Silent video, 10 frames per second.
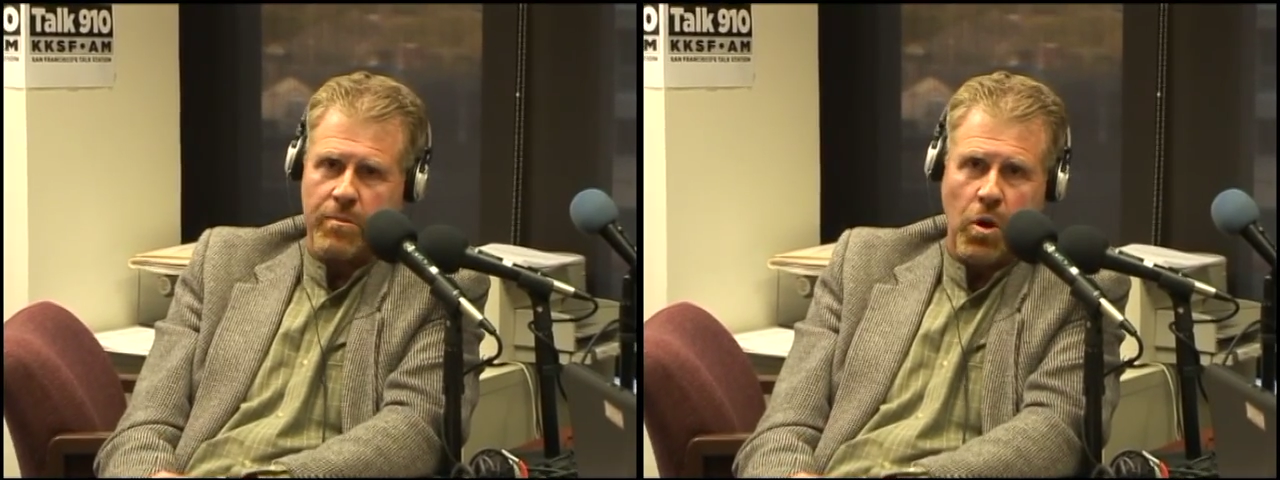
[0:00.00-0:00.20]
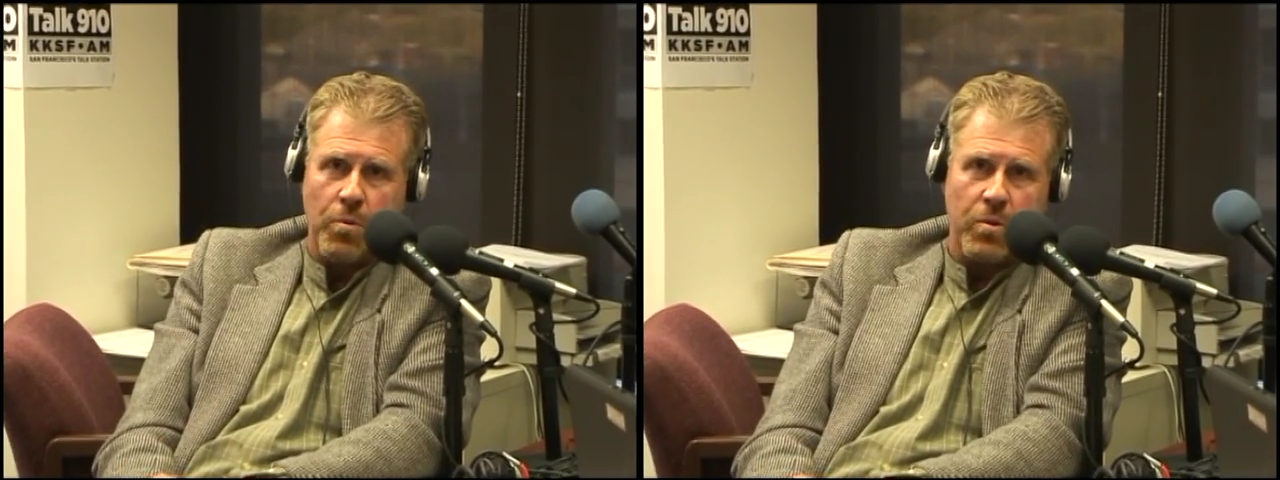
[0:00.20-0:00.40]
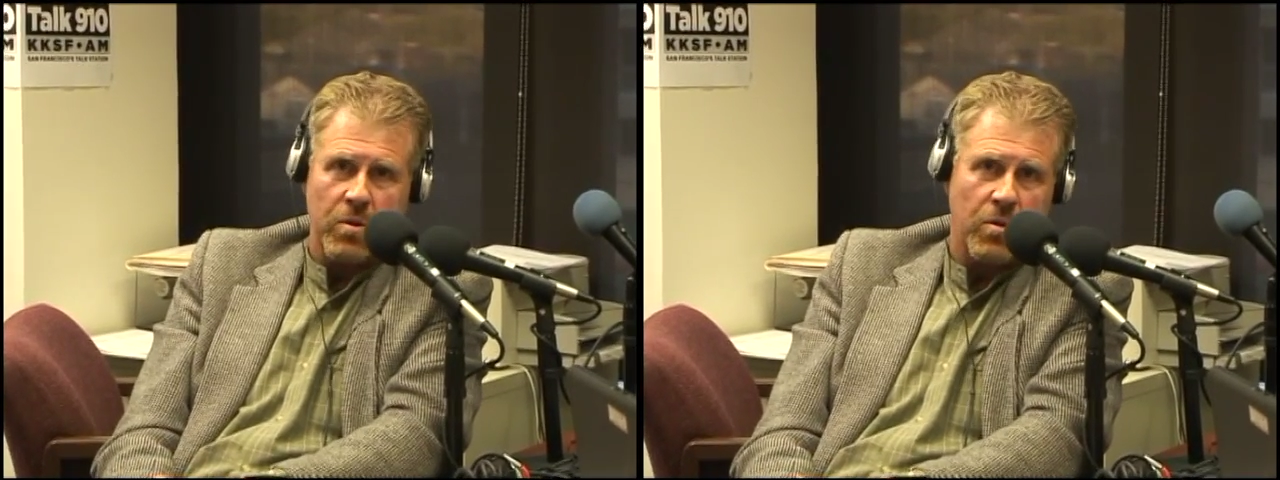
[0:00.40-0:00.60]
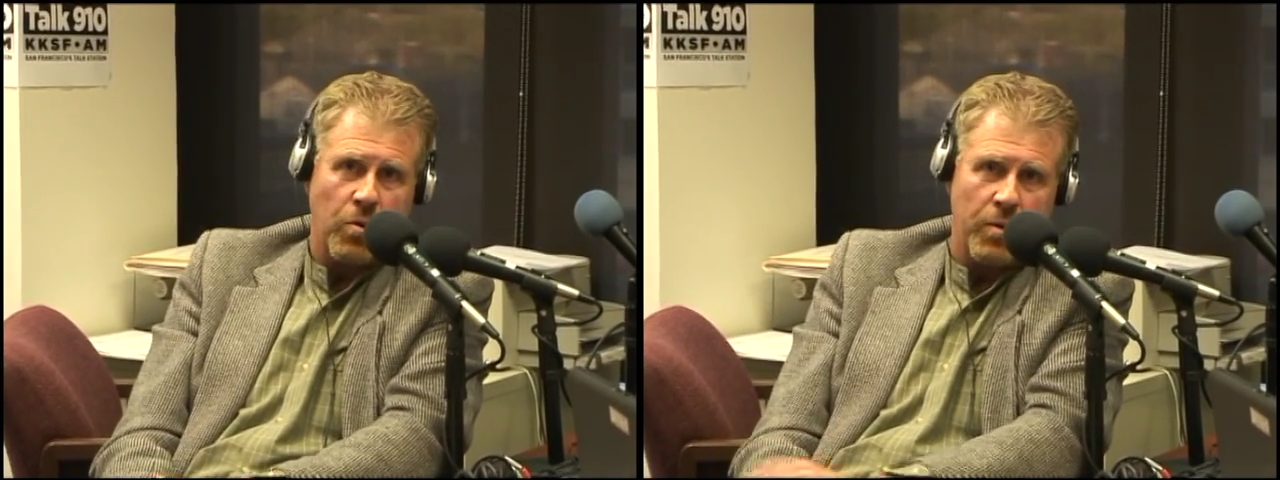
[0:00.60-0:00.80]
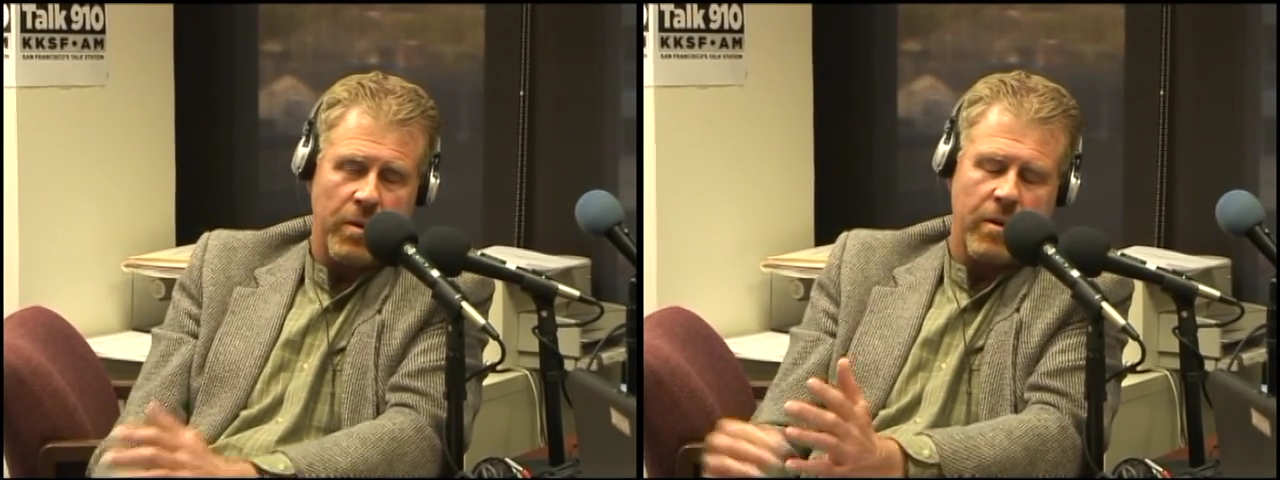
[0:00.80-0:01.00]
Hope was
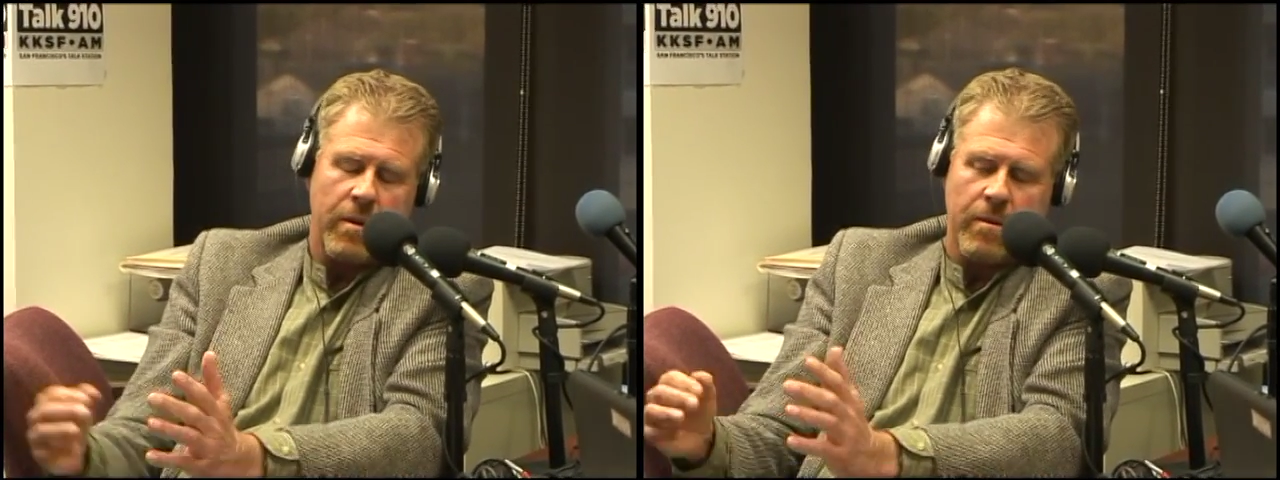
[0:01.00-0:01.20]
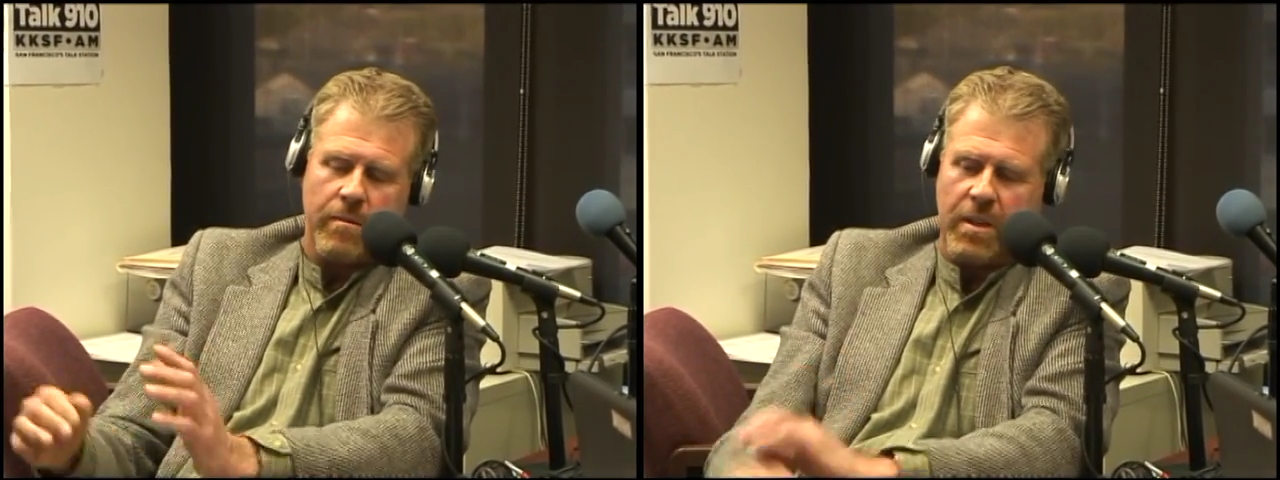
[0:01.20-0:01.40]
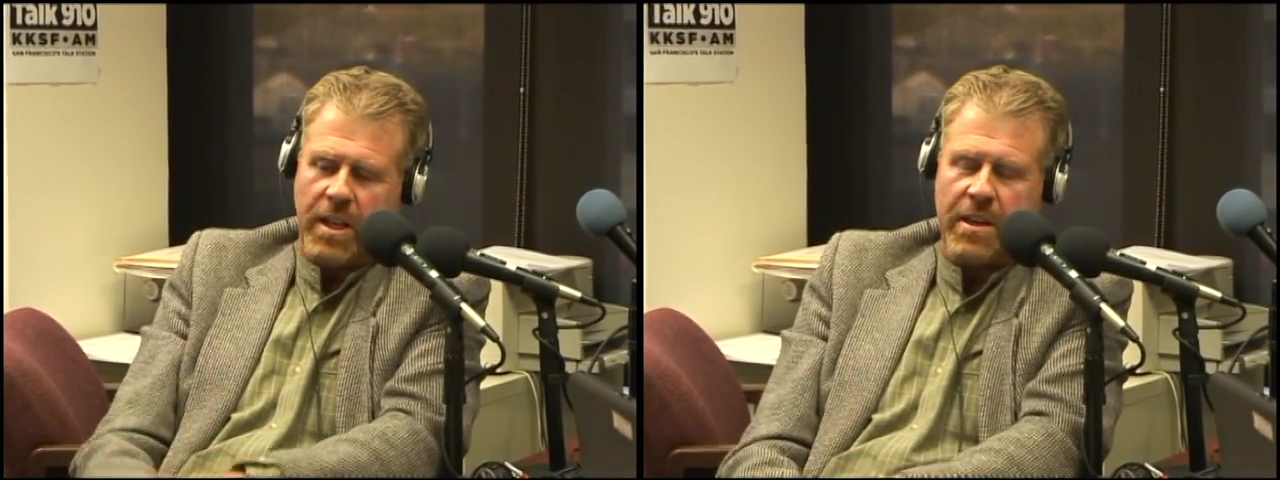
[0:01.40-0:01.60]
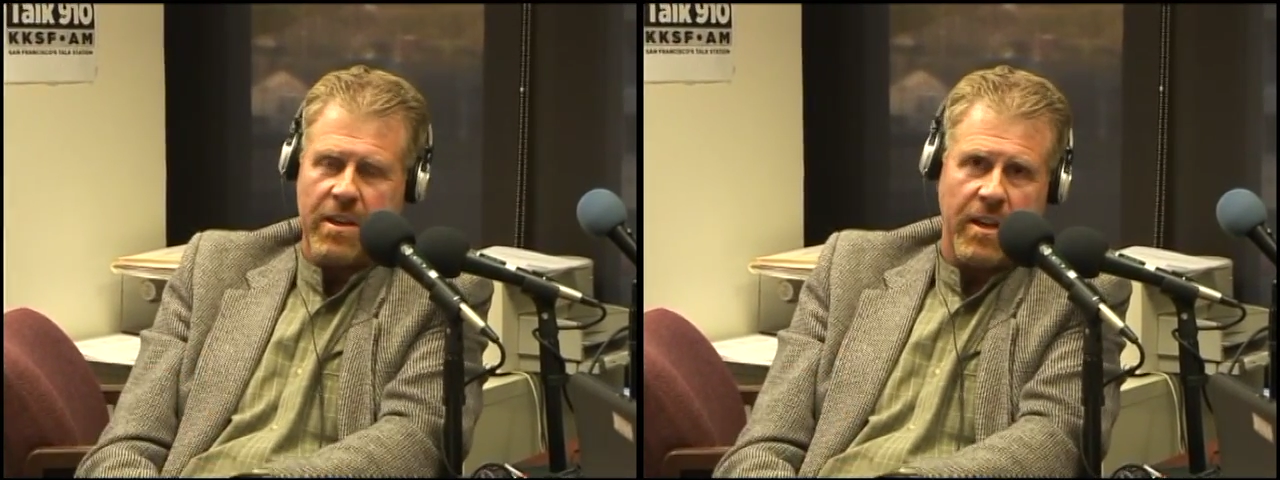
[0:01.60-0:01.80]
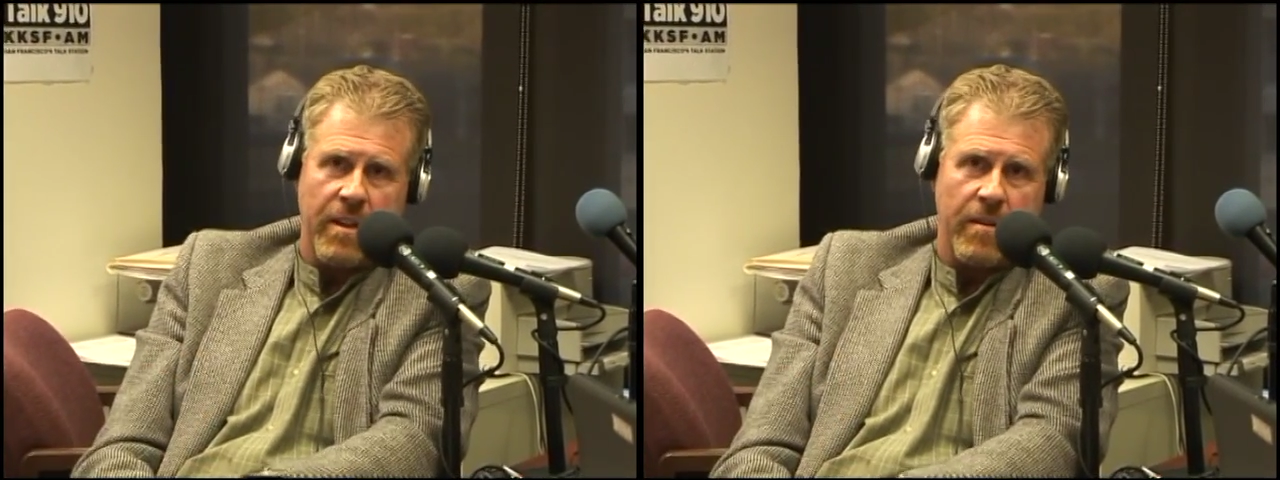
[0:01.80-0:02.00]
holding in
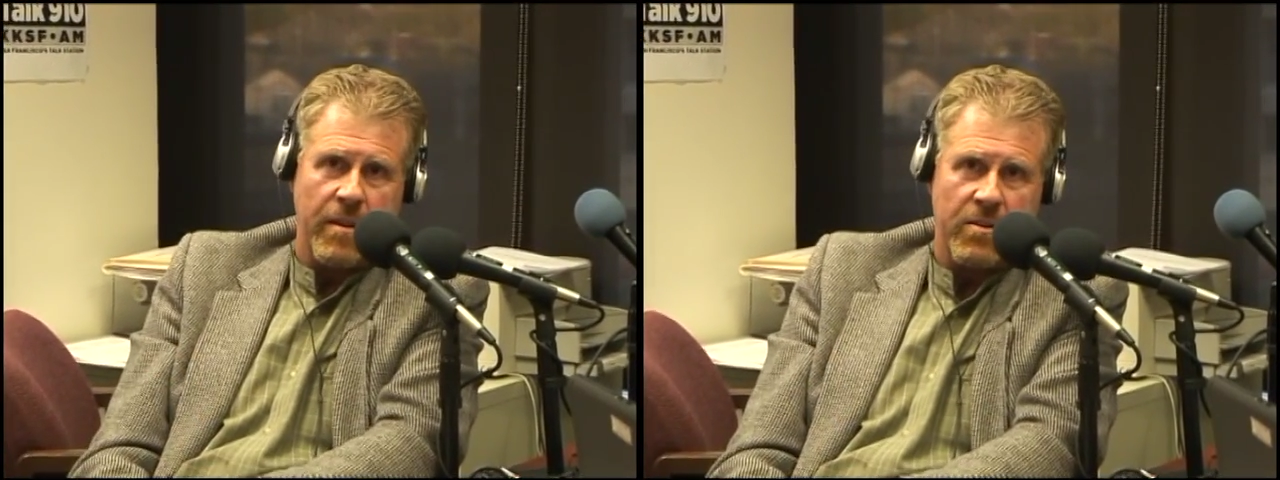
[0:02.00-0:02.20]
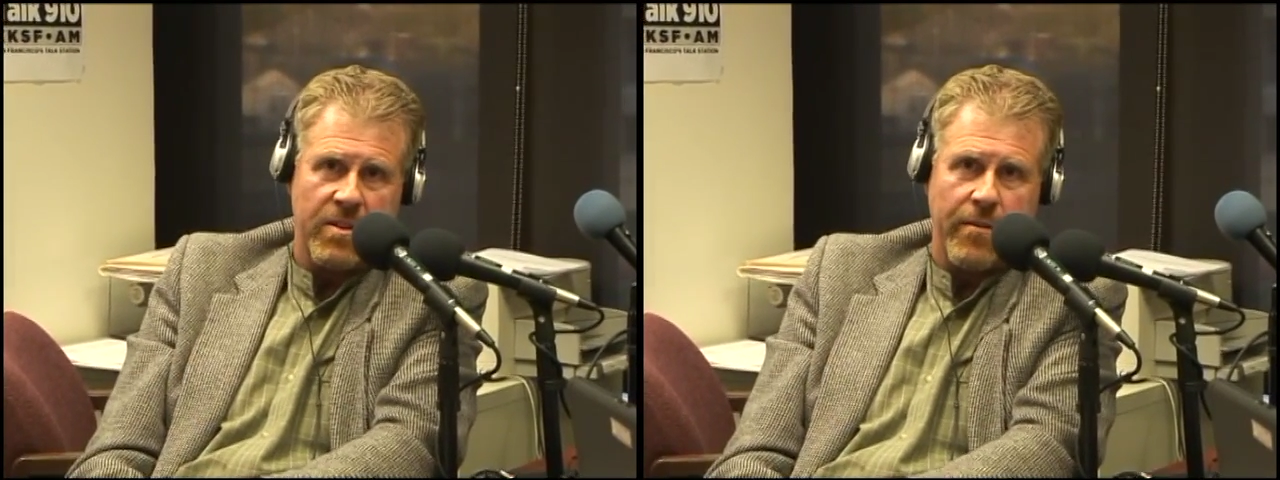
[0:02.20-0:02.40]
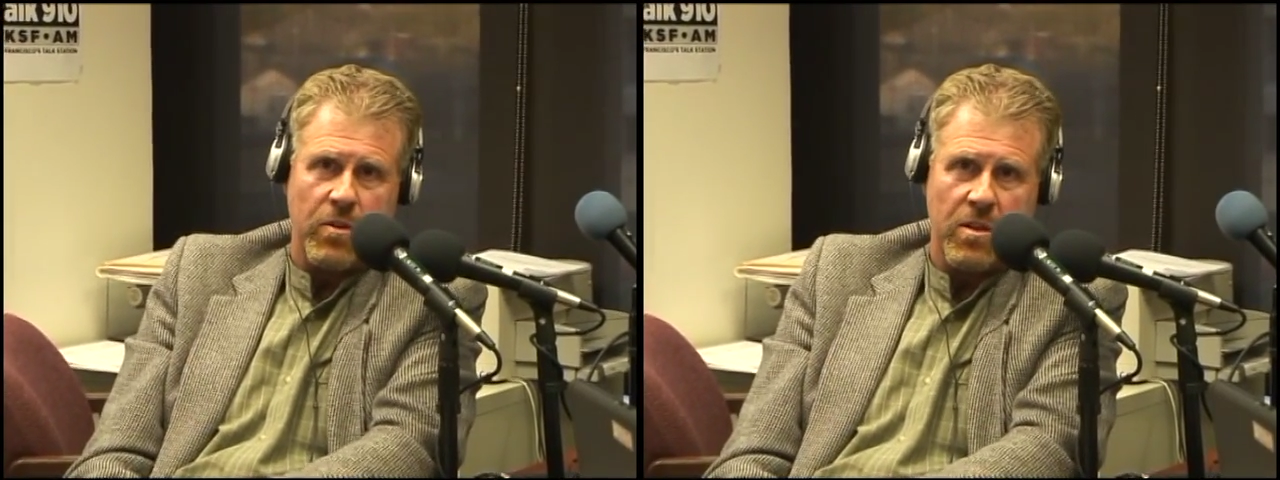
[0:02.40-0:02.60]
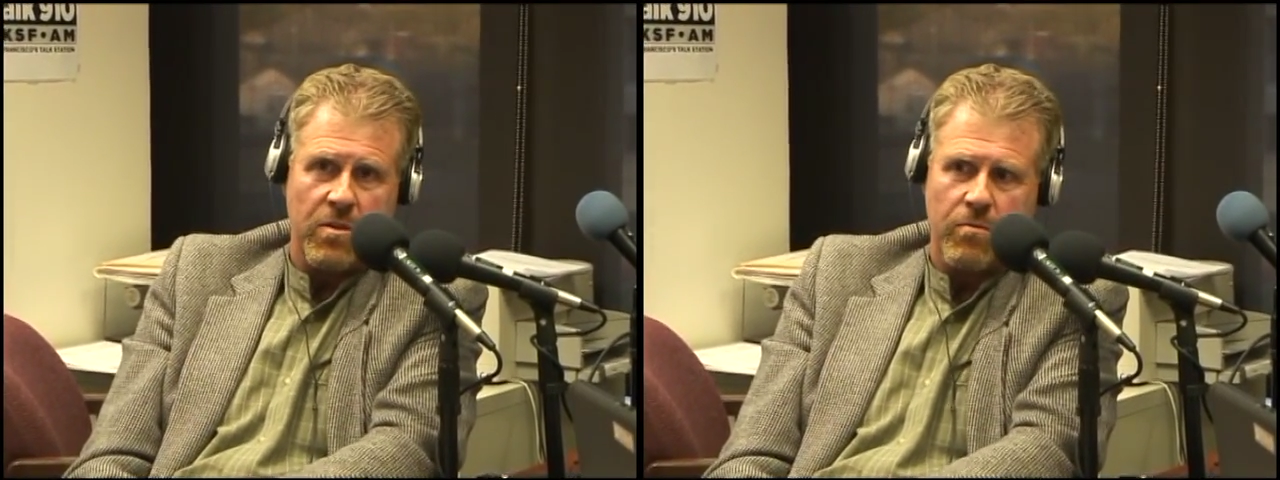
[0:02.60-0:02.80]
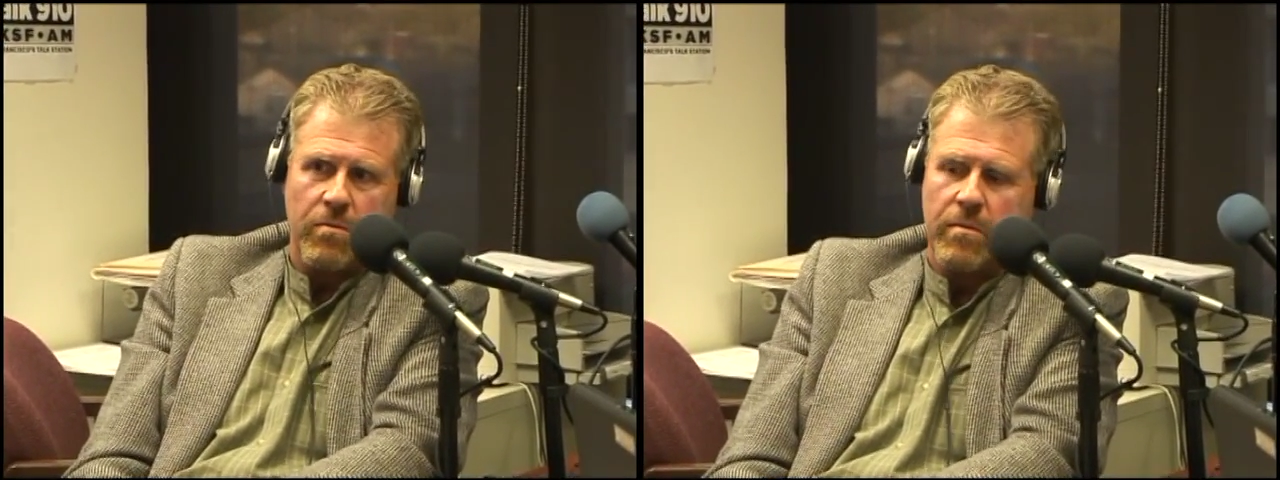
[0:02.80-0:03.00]
London in the 70s.